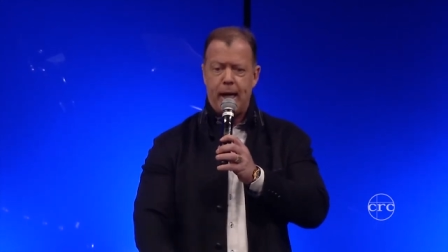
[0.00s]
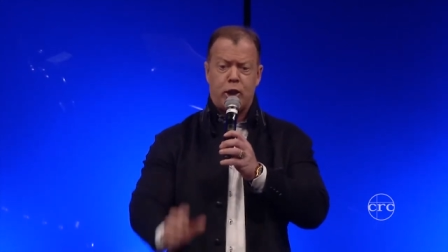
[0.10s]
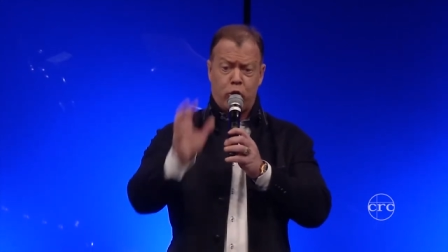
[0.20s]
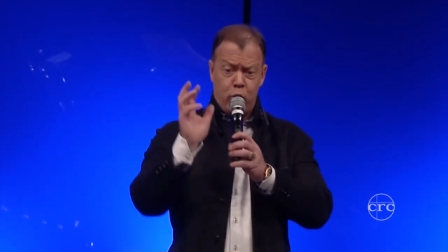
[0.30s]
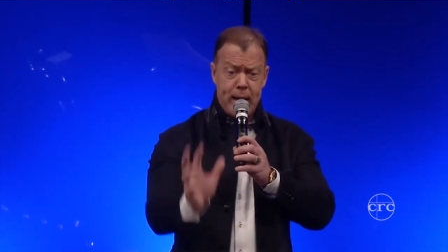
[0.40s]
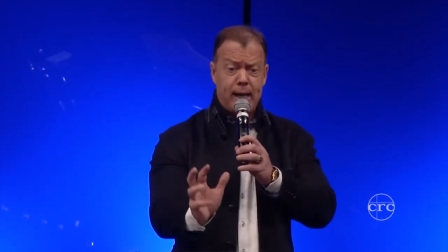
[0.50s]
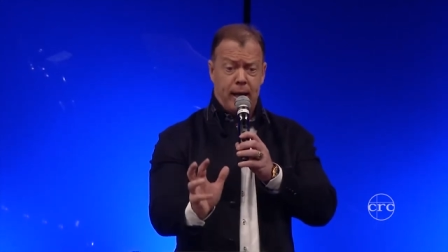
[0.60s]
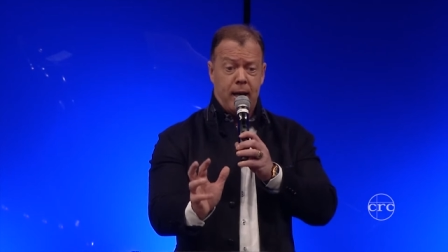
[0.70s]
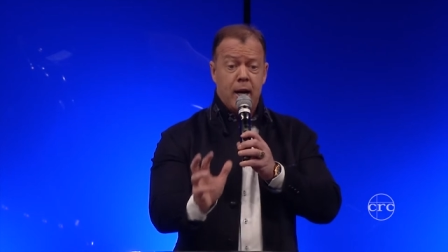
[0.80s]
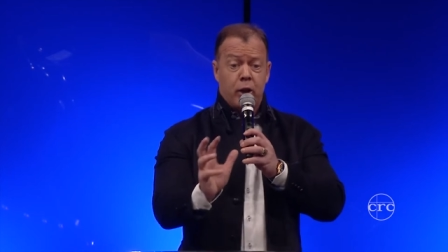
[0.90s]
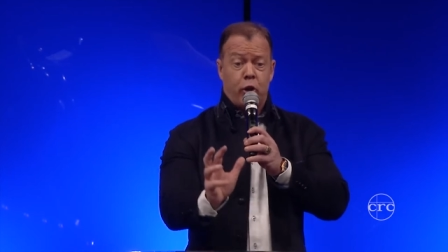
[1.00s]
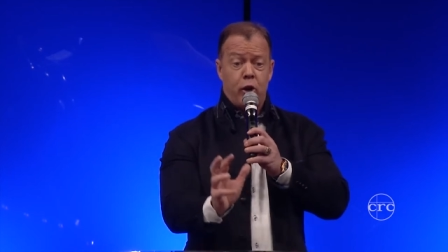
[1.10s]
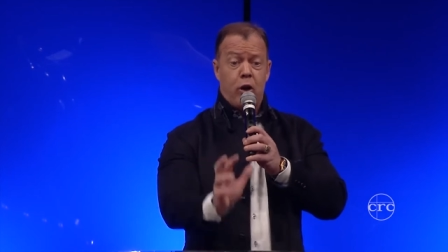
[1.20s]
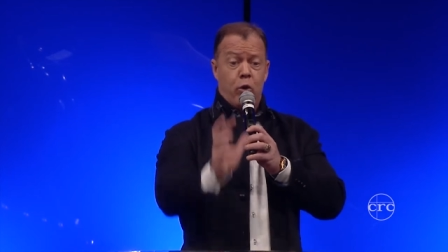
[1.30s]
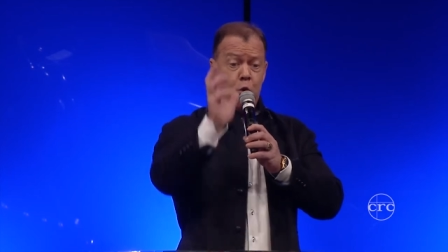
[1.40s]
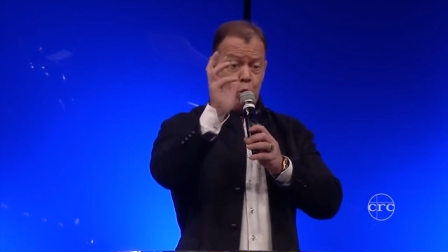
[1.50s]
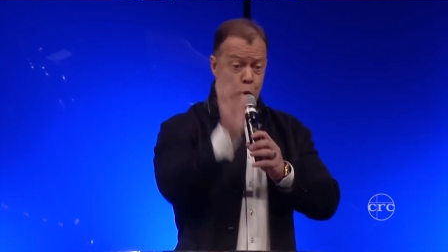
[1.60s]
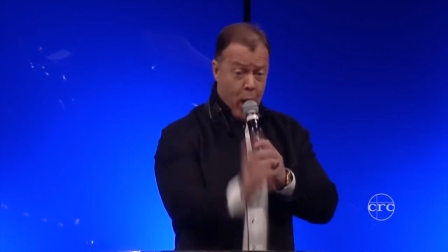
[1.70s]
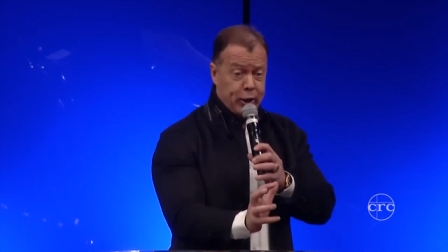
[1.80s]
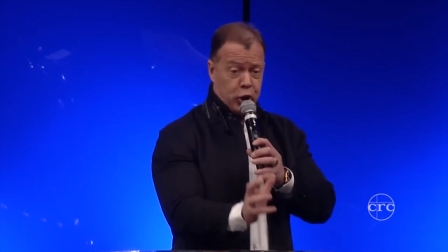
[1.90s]
It's really to know
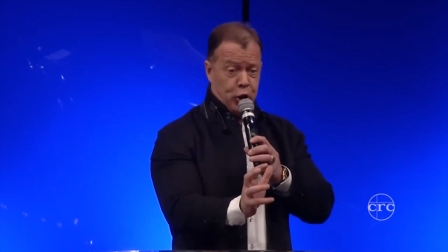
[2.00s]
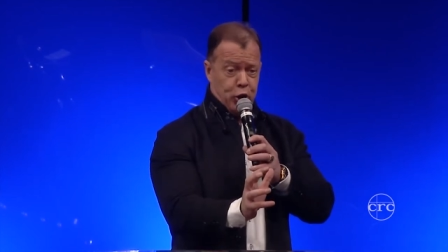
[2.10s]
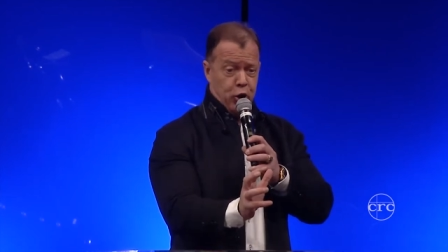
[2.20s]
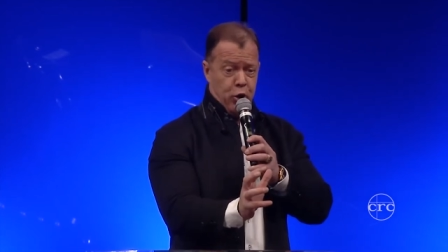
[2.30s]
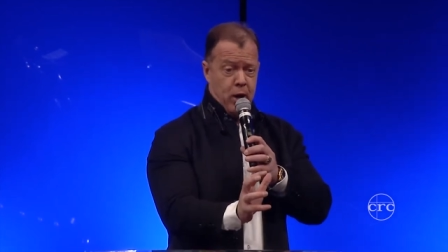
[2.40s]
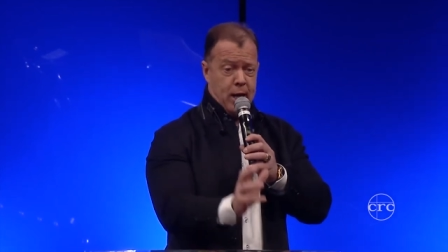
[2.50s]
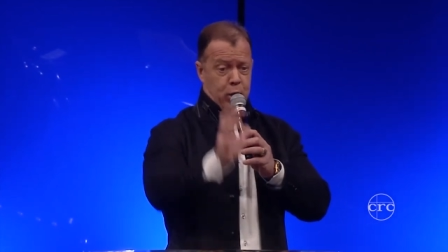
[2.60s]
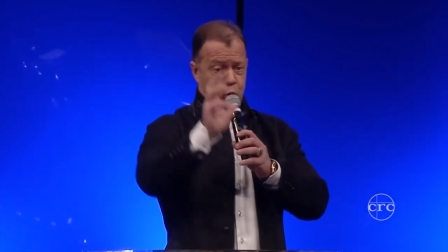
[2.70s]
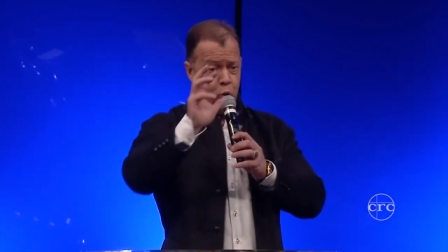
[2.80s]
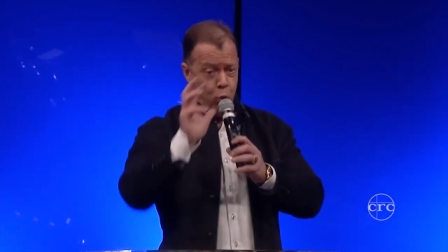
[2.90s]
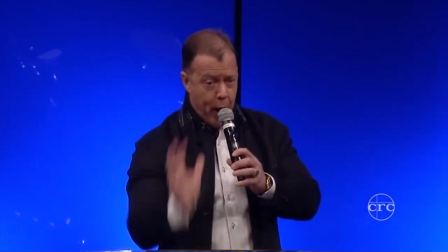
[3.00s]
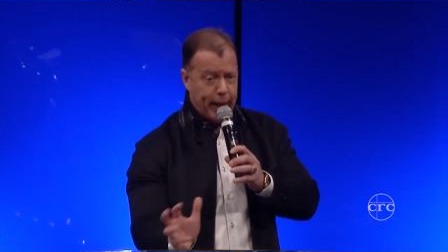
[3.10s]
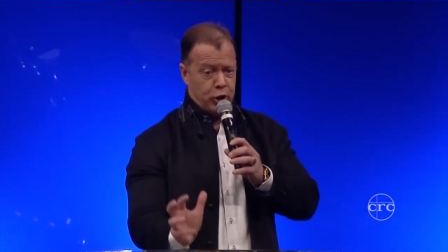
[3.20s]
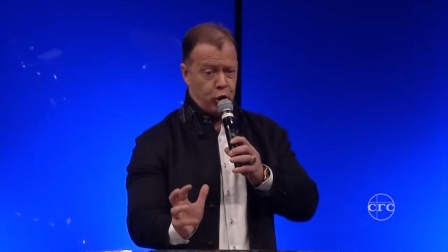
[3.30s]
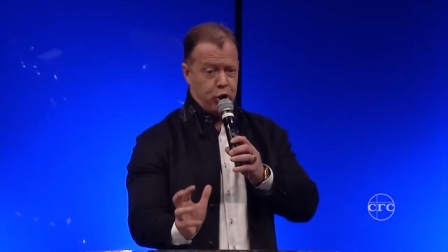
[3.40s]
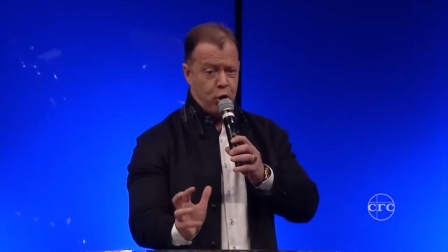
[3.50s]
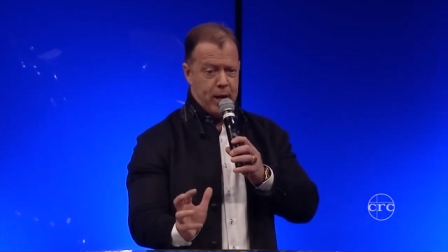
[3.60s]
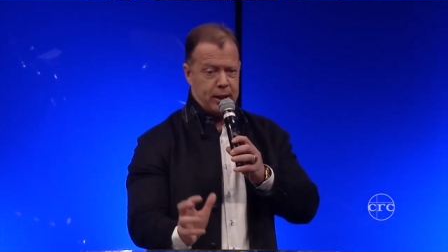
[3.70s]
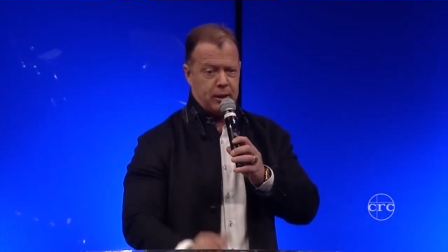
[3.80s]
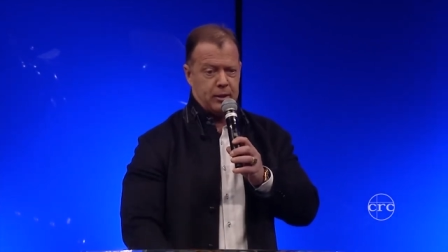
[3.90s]
what to do, when to do
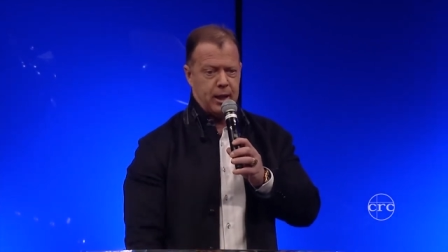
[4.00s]
it.